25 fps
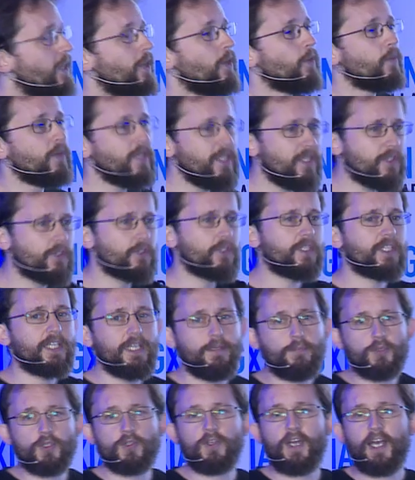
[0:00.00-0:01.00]
we need to
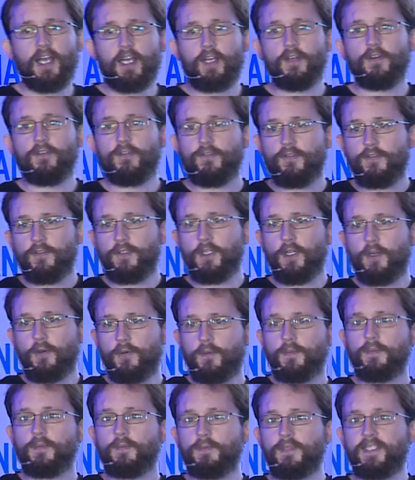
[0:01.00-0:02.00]
keep track of you know,
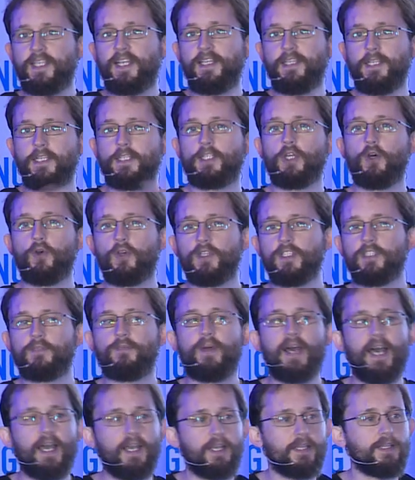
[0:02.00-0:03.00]
sending tokens
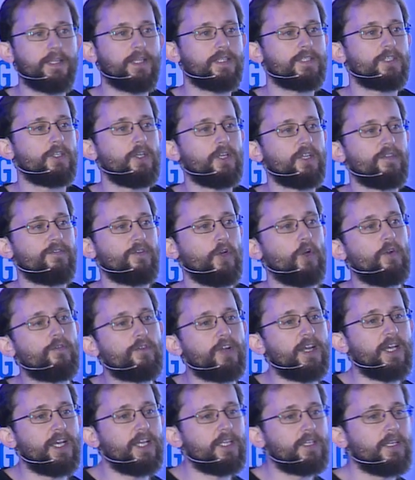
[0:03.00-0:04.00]
back, and that's a lot of
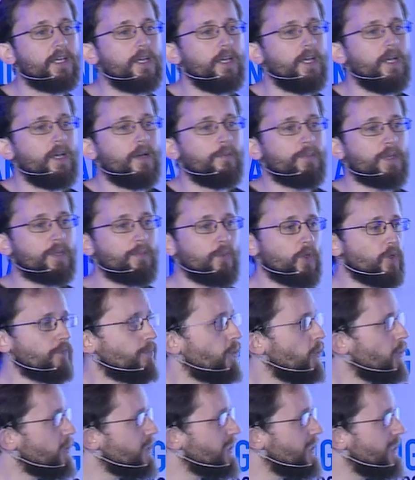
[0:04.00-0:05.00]
overhead. But more
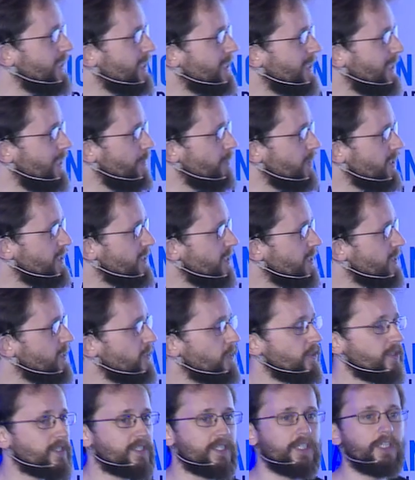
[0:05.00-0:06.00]
importantly, it limits us
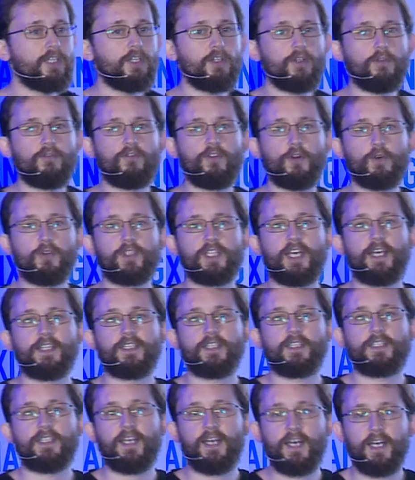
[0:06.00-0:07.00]
to a single vote at
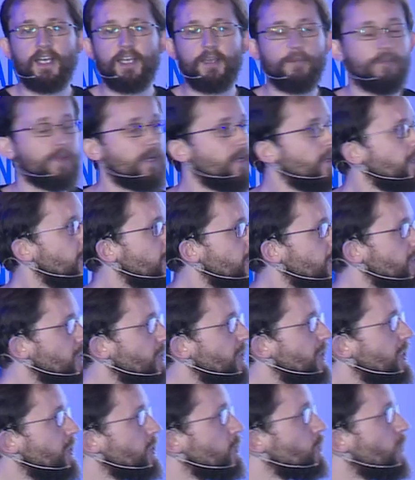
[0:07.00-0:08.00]
a time. So
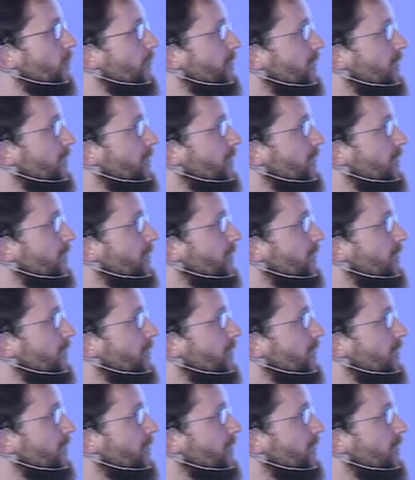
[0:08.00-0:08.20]
here's why